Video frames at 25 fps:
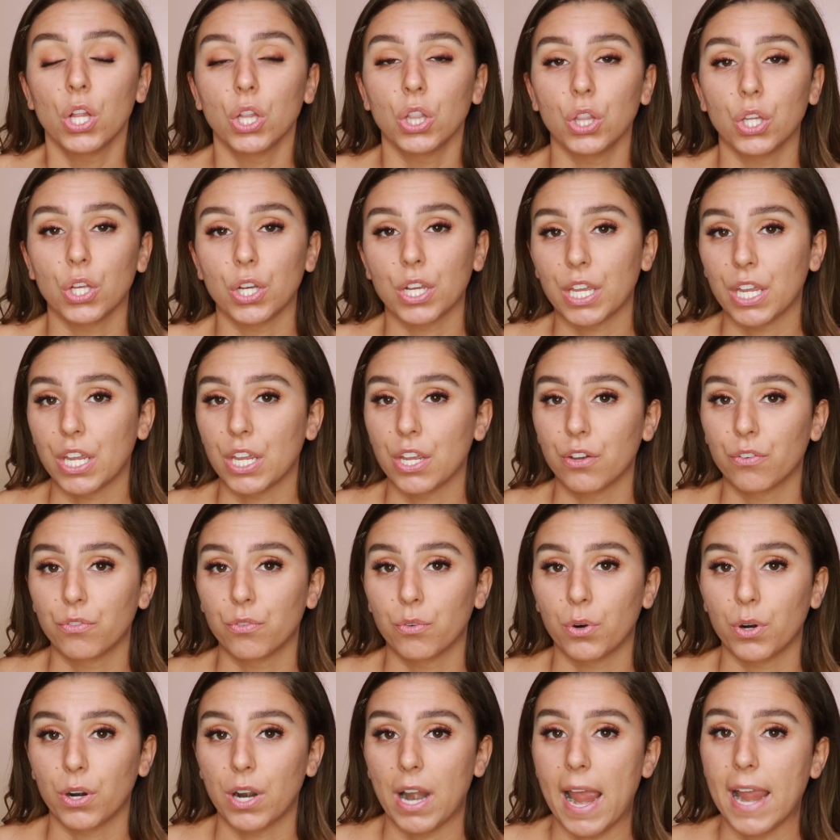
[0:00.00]
looking
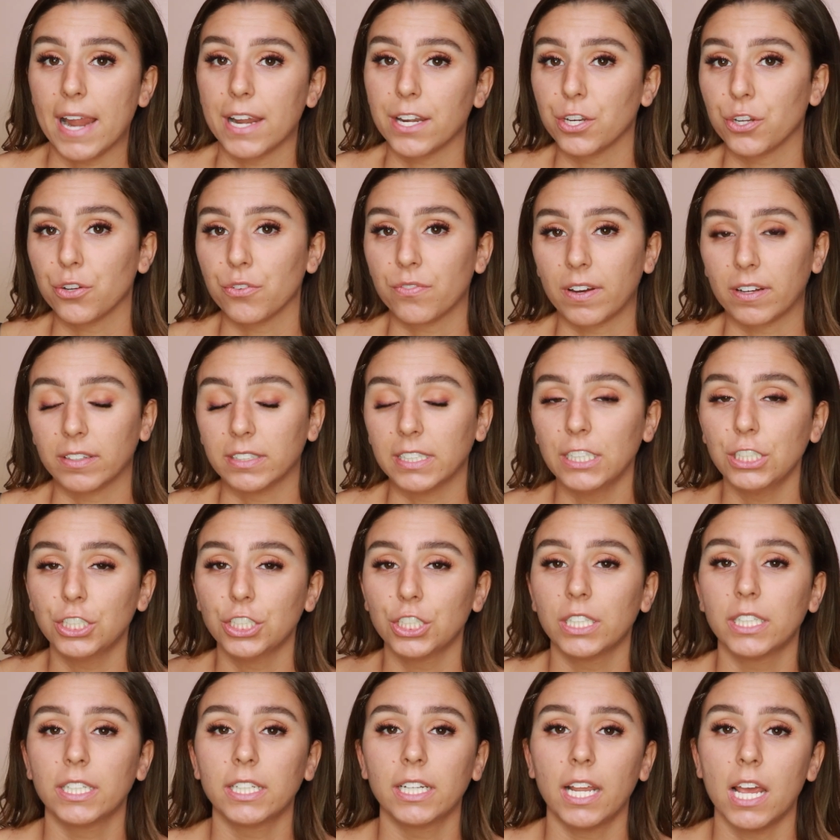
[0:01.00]
for a new
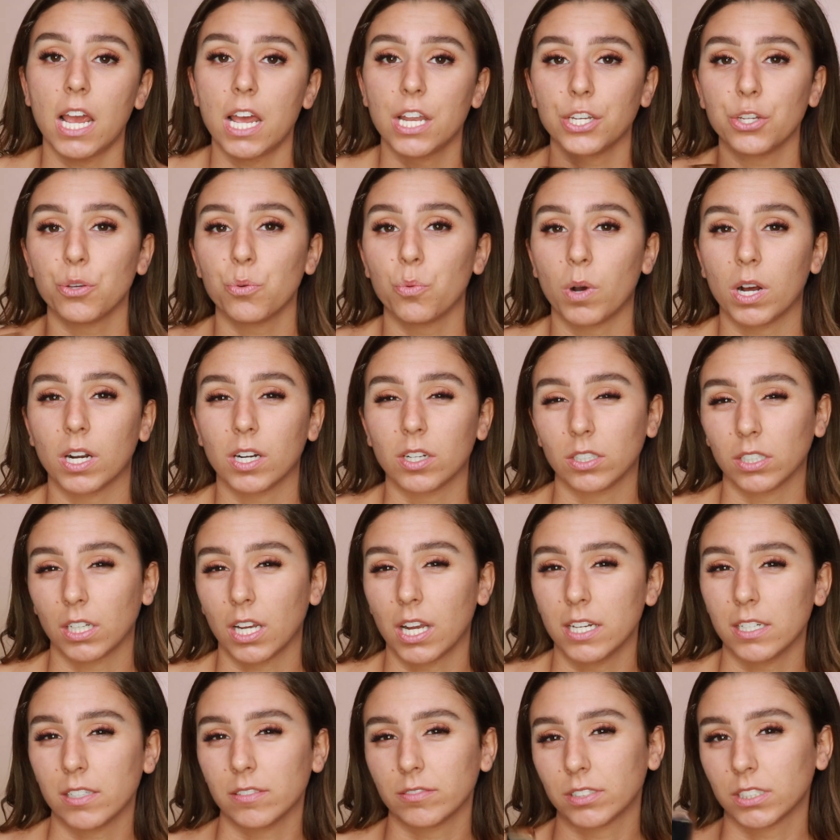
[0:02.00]
foundation and you want to
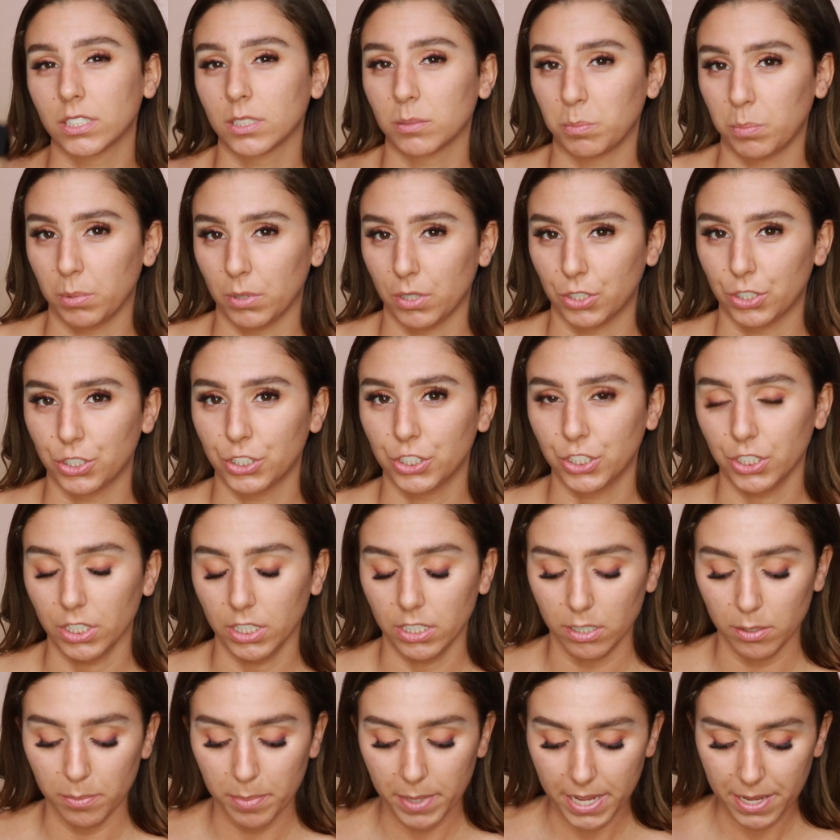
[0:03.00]
kind of splurge a
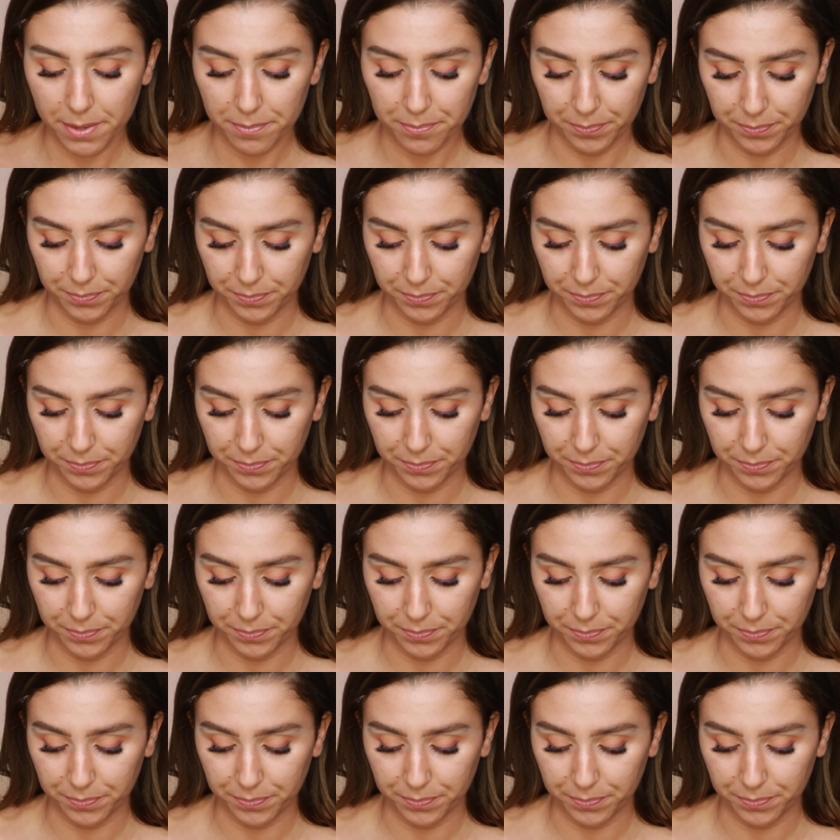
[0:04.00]
little bit.